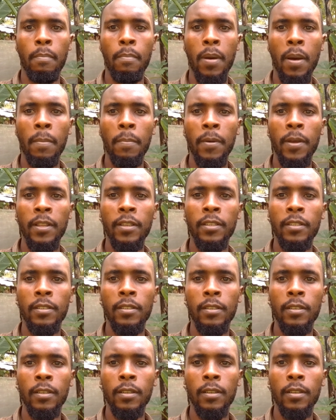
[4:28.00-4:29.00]

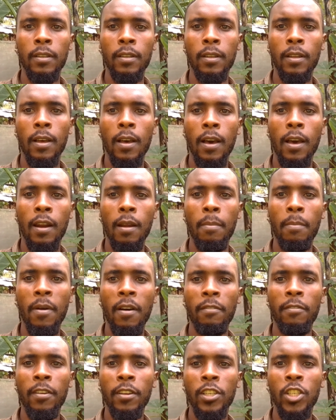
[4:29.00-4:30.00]
Pumpkins are a
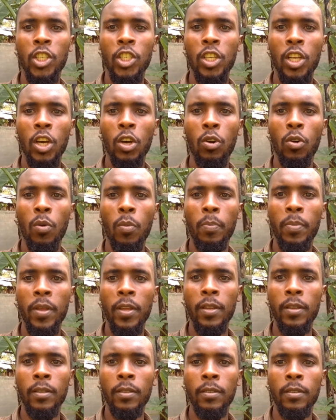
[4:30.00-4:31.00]
perfect
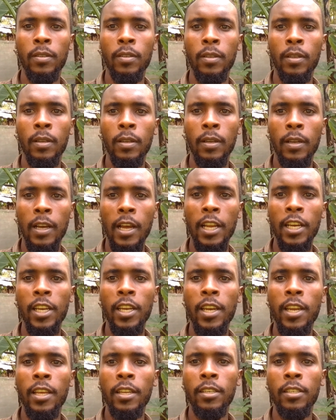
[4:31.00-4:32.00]
intercropping
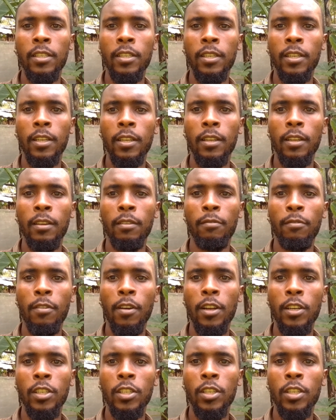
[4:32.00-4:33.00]
candidate. In
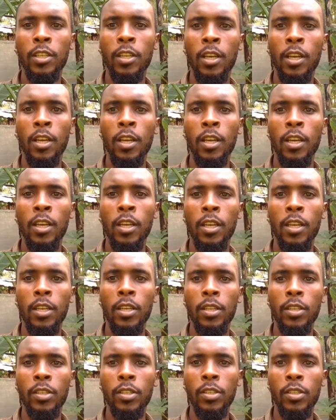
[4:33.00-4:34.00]
fact,
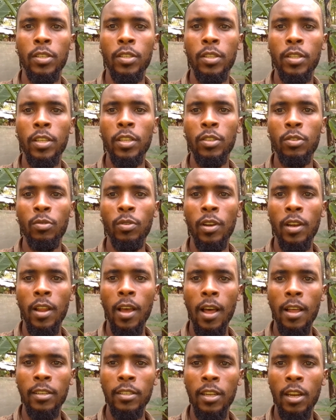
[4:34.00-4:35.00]
this will
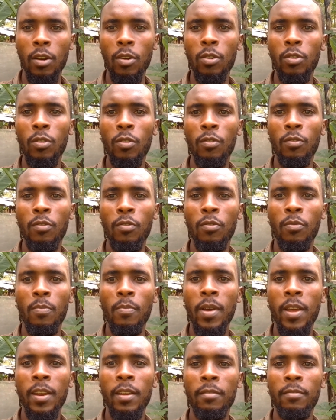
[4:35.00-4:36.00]
has a lot of
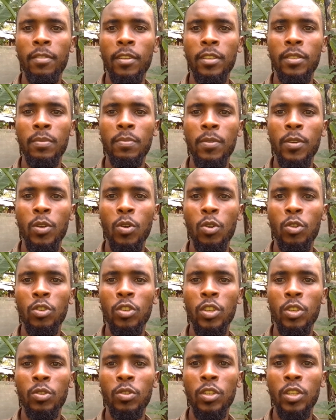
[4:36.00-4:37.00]
benefits
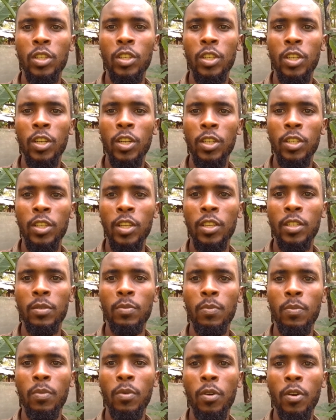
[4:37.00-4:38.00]
because it
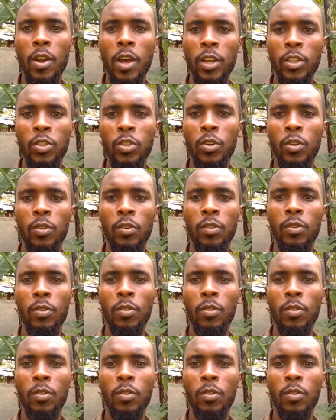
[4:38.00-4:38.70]
increases production